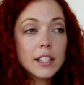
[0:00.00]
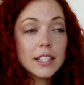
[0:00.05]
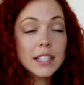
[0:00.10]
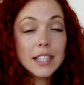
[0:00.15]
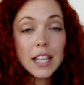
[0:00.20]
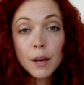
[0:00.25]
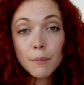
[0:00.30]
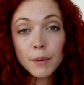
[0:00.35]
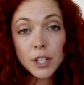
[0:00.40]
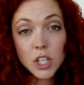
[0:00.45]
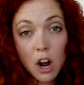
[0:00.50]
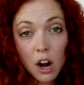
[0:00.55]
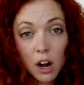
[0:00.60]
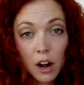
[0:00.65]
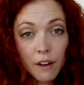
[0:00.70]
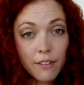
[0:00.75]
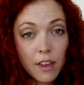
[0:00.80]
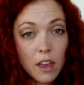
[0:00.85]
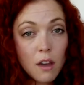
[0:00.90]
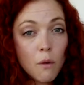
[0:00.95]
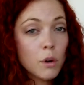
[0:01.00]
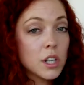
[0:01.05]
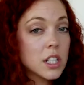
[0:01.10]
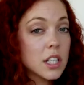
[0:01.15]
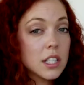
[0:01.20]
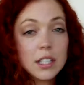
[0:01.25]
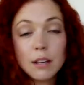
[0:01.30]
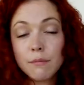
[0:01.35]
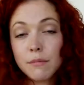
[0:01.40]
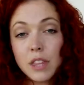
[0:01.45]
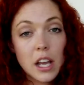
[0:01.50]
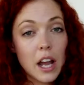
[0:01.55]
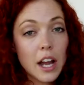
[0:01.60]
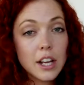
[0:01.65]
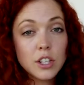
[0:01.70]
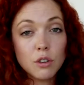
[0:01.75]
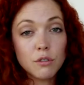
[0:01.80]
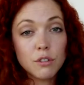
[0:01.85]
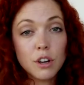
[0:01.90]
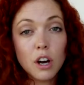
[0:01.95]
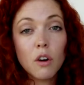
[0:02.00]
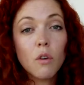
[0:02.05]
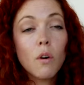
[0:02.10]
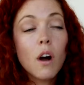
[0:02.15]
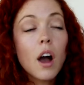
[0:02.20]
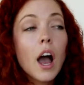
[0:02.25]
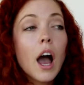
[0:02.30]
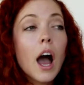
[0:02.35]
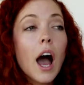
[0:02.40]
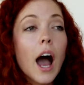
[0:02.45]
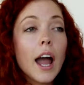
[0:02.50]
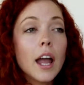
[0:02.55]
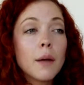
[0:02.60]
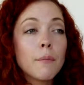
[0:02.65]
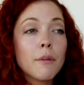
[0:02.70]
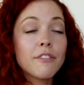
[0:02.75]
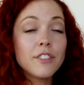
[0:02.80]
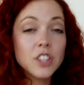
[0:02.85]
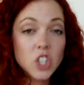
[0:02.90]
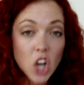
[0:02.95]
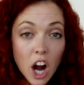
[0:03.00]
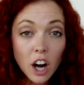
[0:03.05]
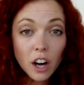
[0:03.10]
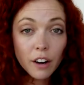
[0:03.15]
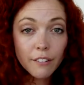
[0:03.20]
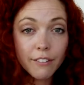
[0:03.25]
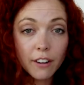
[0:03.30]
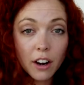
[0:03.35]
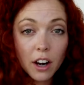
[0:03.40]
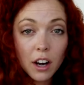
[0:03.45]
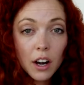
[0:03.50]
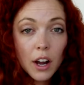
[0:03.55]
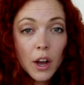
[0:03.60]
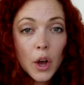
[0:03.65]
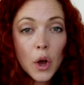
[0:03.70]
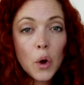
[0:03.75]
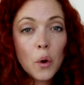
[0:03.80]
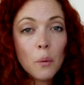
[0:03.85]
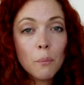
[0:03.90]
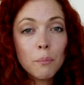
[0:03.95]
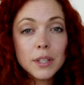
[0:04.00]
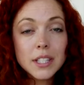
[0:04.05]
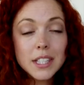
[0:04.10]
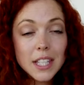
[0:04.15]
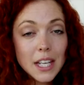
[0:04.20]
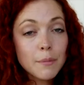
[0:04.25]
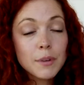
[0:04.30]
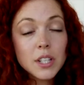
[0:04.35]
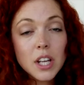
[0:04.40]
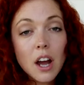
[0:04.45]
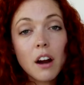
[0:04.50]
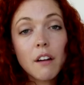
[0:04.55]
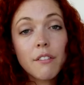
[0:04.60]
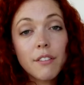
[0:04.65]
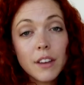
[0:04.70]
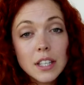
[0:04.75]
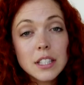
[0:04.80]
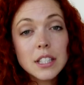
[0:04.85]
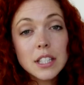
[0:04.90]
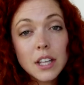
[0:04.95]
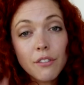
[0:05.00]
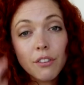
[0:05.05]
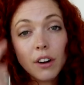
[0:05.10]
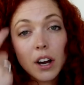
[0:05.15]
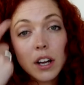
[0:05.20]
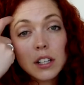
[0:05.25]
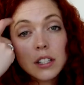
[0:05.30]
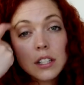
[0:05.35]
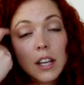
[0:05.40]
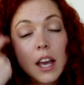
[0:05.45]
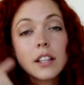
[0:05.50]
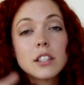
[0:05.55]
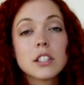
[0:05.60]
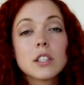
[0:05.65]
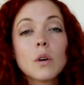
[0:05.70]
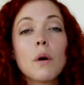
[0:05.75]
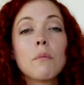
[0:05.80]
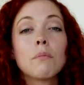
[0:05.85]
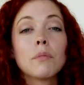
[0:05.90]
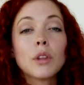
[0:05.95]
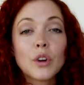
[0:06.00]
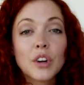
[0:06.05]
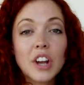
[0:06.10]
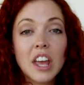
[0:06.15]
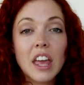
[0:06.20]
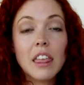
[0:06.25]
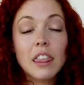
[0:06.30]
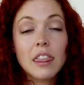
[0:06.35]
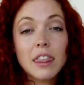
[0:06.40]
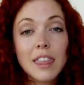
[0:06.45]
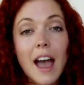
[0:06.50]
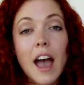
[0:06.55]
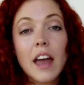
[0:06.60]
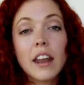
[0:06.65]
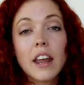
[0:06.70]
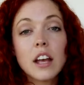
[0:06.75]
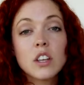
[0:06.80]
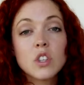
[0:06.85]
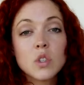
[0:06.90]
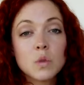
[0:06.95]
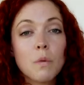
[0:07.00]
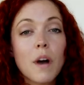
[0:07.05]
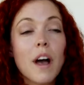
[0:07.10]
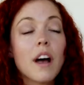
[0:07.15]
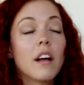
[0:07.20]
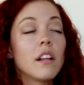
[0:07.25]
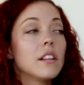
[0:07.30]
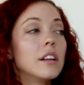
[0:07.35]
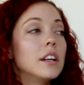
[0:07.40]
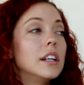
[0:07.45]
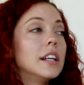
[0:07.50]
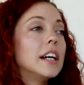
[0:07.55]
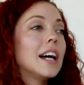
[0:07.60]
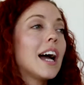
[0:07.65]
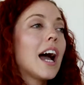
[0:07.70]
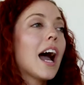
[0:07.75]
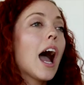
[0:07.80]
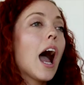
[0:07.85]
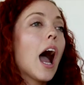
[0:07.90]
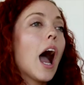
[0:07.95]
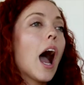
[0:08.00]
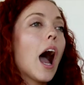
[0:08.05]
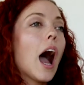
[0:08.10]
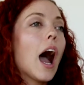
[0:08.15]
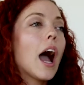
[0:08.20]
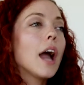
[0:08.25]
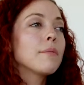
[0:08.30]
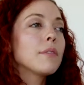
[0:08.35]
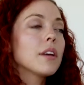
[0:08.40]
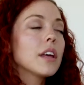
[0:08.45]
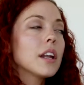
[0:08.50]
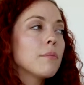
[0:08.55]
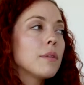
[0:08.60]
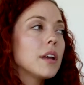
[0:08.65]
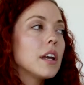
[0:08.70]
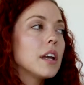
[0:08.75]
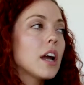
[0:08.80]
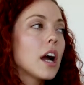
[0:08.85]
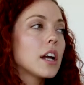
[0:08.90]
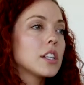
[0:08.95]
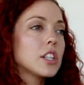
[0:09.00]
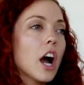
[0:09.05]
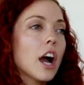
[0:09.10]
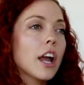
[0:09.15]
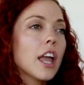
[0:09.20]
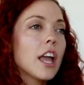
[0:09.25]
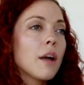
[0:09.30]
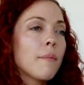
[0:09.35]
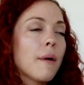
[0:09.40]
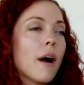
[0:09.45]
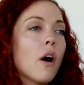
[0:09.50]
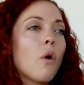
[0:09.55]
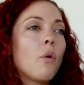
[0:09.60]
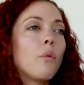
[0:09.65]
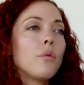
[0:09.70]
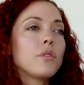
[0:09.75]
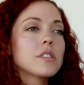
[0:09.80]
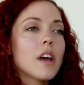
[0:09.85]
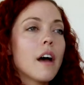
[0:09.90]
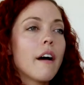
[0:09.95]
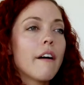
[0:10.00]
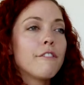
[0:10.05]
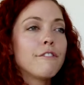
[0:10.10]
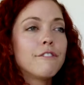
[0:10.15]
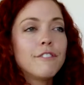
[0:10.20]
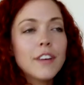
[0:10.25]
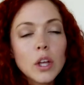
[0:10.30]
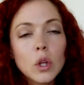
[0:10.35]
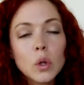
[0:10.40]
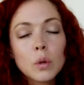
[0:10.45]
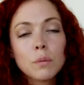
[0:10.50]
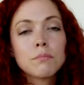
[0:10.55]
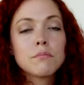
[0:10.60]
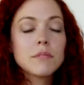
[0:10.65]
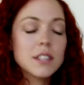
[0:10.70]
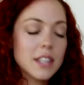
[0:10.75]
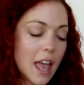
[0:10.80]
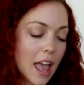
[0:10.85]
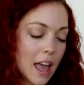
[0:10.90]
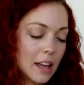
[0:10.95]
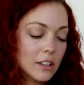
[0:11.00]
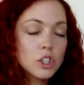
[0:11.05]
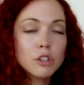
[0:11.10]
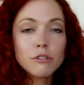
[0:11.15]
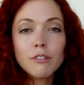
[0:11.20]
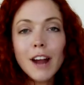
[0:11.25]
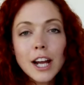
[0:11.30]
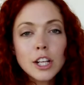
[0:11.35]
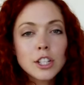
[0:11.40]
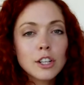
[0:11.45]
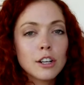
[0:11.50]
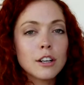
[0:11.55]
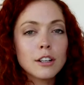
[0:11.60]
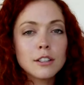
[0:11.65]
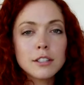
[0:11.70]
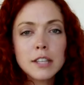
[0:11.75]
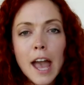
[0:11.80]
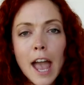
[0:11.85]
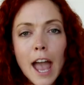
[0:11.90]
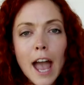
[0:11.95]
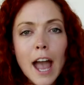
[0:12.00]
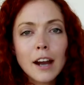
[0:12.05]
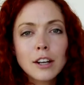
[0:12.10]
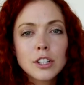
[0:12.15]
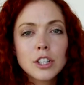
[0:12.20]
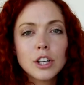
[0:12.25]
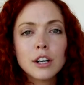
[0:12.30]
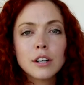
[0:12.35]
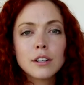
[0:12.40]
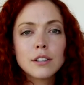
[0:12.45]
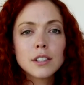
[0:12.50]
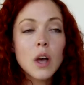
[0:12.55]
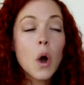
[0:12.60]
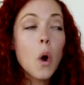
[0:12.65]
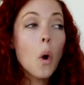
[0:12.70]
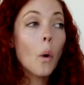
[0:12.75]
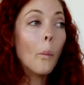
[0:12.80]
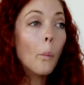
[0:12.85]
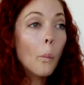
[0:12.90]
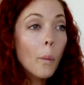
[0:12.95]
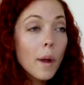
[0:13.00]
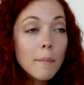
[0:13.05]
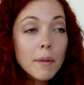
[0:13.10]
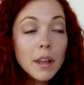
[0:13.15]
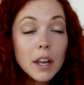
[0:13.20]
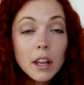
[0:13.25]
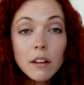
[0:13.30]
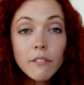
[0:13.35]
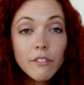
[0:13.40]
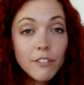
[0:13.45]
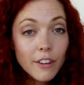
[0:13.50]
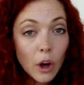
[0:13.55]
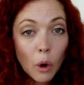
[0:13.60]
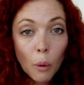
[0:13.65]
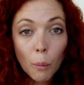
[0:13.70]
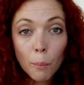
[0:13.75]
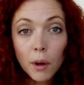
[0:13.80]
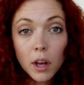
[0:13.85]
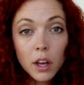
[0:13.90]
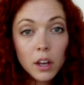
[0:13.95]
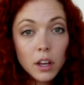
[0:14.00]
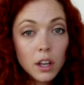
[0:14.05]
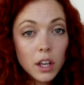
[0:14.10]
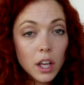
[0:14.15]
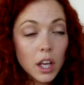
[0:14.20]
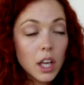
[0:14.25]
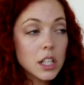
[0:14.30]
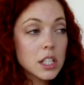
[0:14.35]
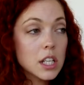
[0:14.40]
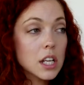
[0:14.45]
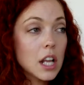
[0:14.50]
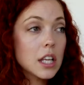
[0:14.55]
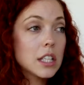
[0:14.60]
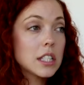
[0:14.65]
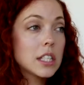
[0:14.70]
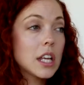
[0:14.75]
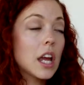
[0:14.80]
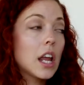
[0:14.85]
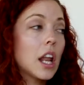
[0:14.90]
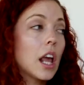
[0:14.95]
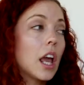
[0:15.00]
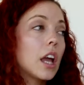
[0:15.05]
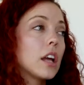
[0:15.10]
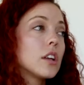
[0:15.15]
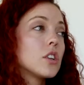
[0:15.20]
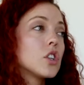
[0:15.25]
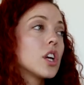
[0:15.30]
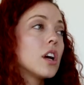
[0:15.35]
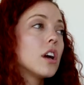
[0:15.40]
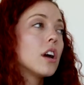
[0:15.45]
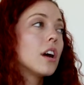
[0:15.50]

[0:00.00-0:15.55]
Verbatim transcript: cinematography, which is something I don't know. I am a photographer, but cinematography is different, and so I'm learning that as well. I'm going to be talking about films and directors, actors, women in film in today's day and age.